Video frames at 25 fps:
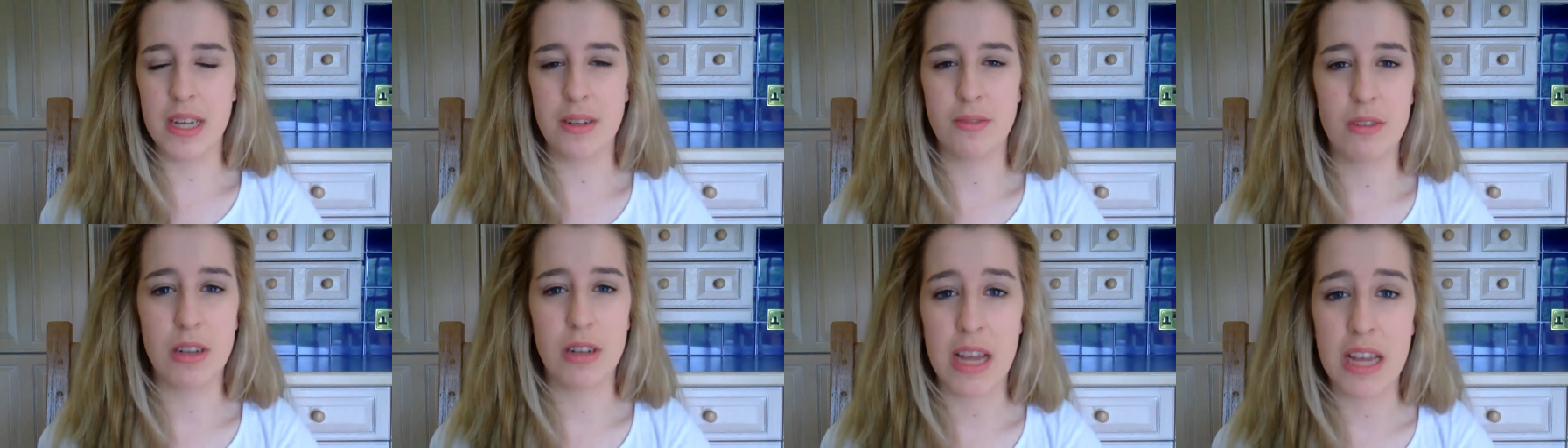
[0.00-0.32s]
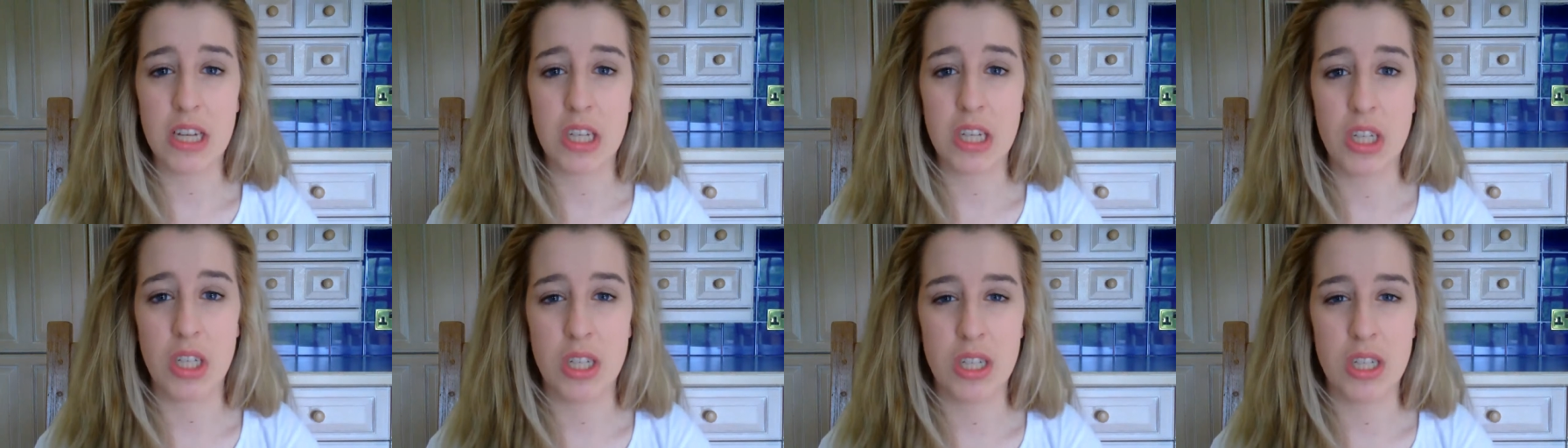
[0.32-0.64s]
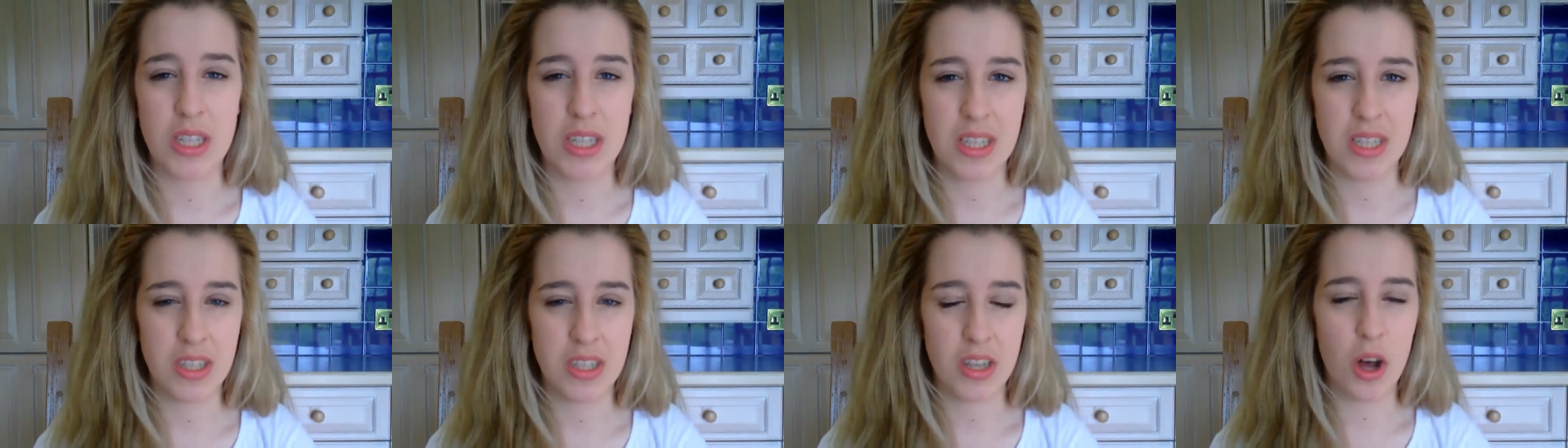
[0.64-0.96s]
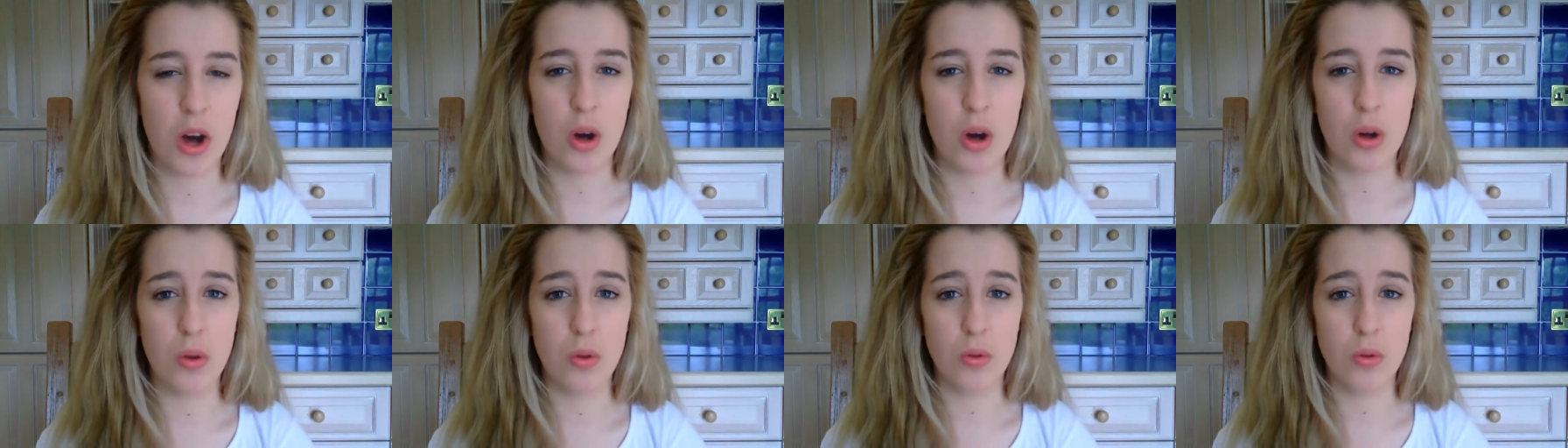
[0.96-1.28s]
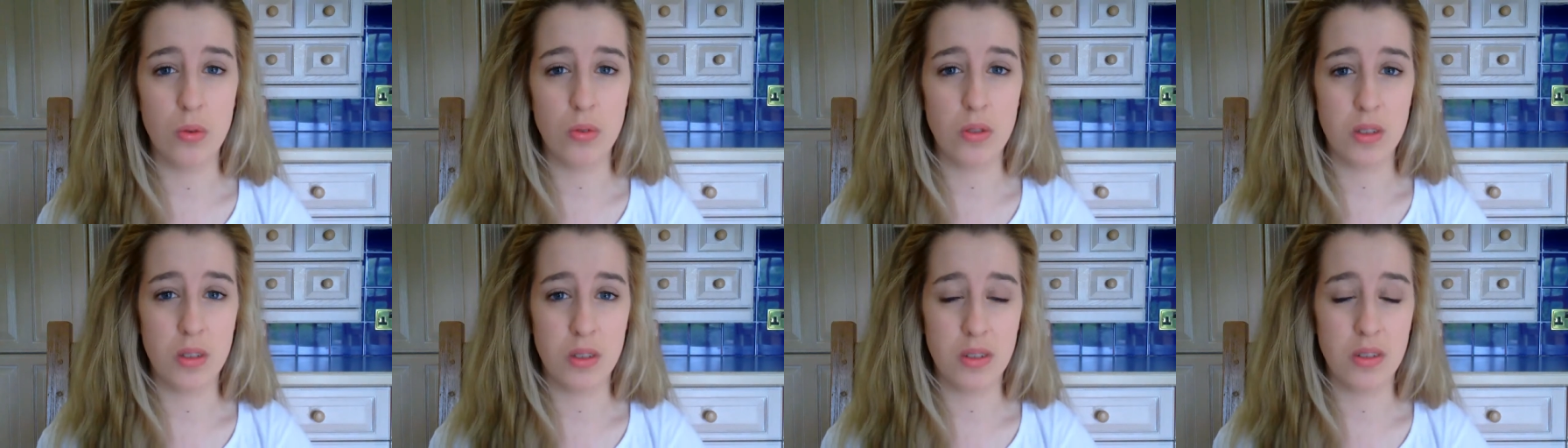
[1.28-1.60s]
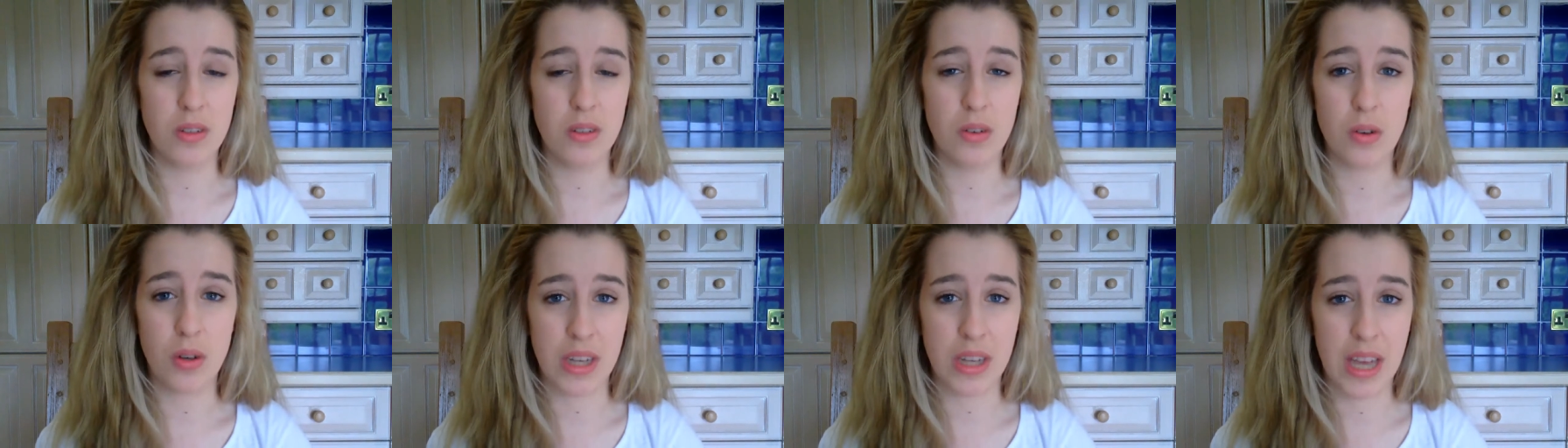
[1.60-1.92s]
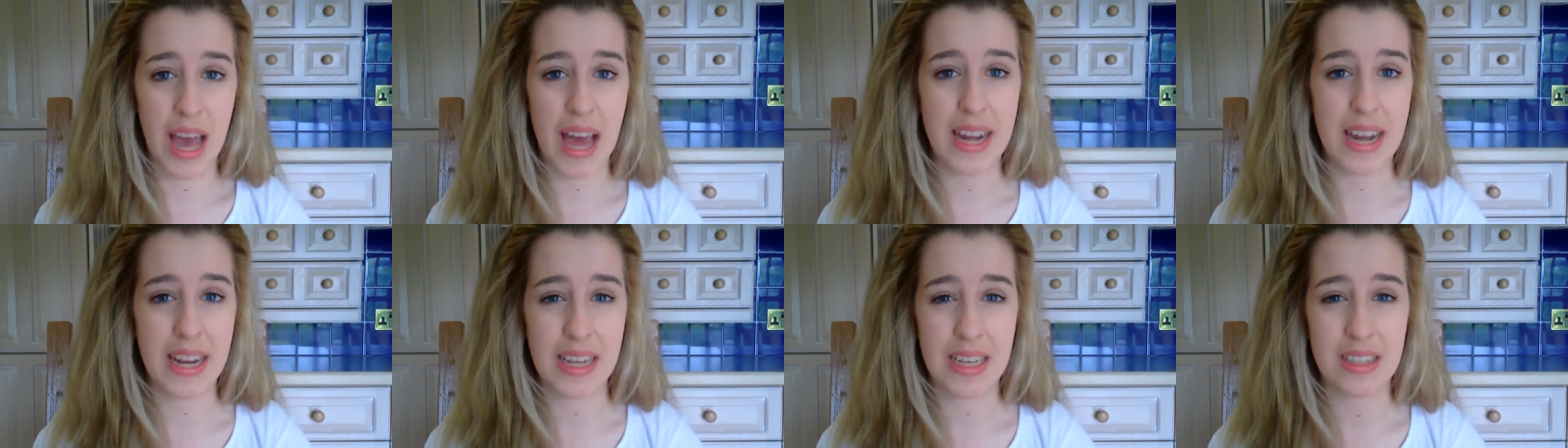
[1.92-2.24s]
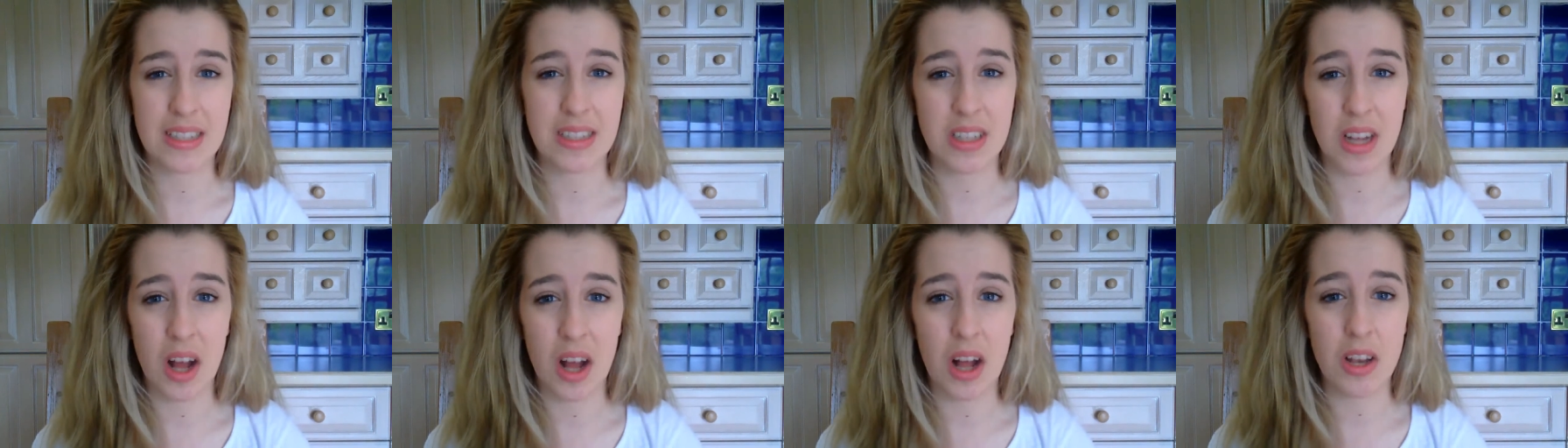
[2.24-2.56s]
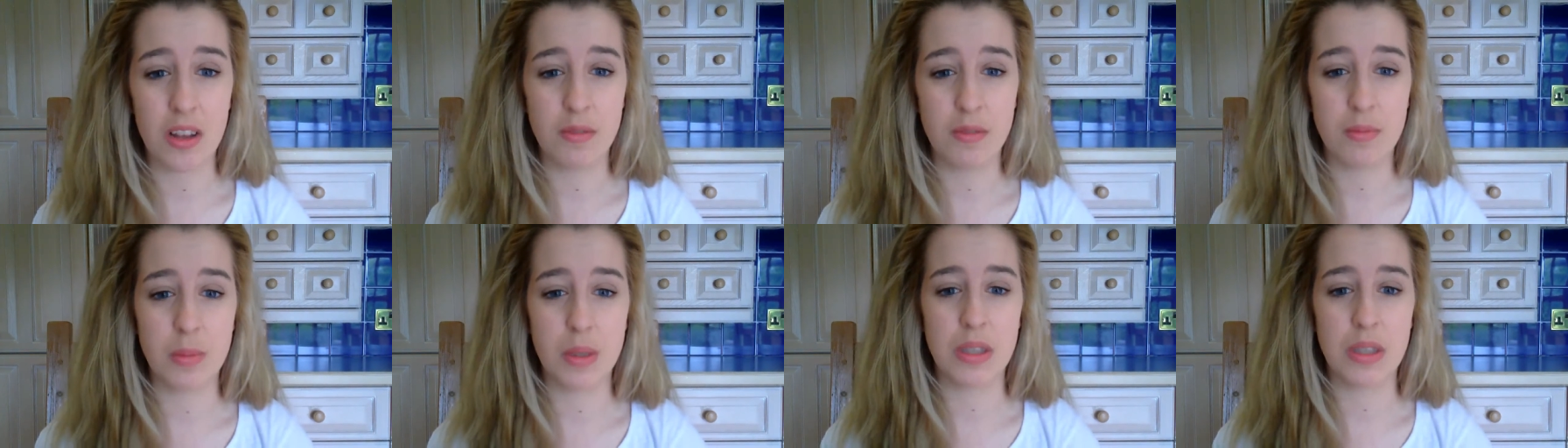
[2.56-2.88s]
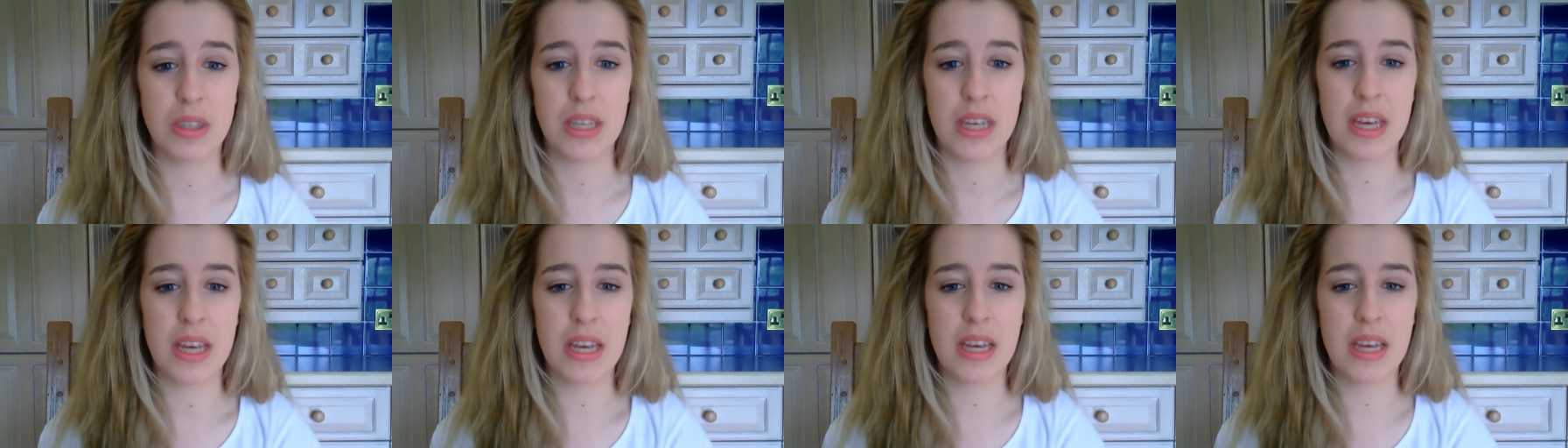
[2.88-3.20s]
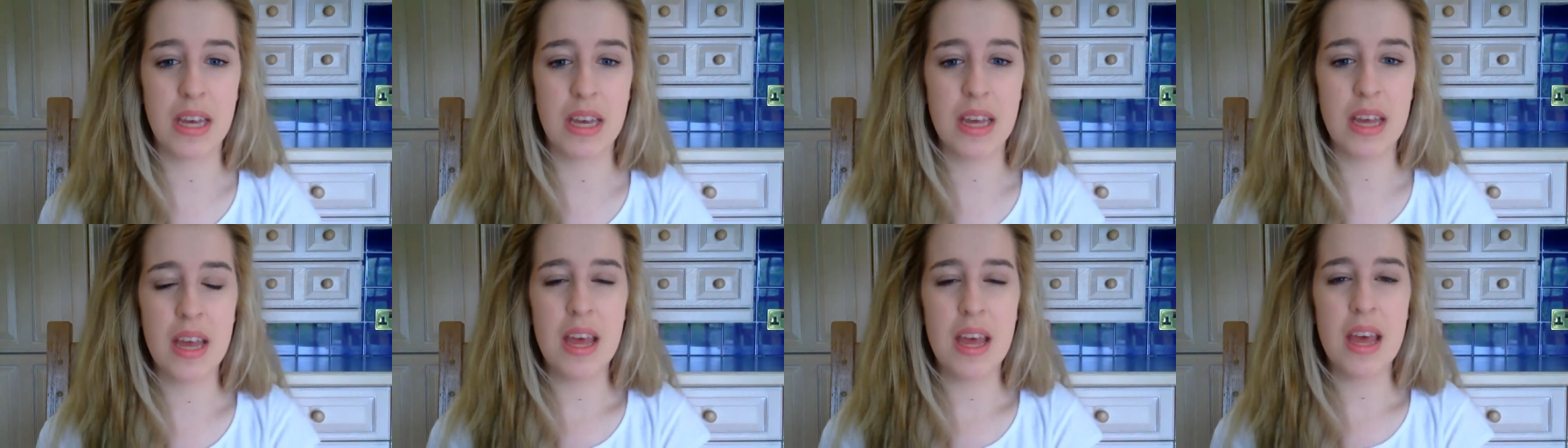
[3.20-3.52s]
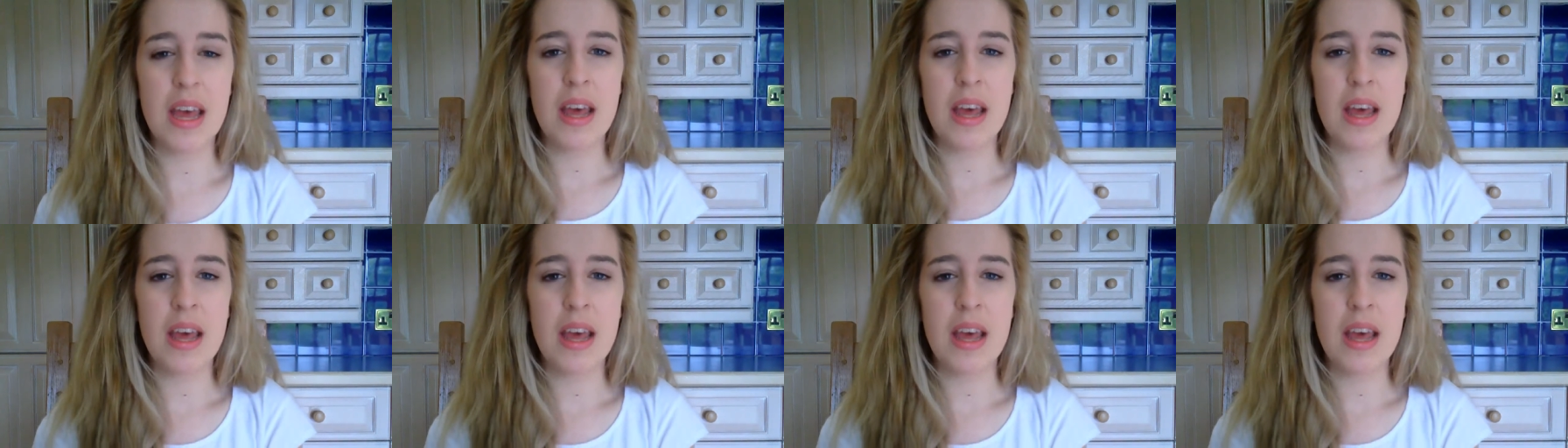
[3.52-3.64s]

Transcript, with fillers: in relation to his old organic style of music.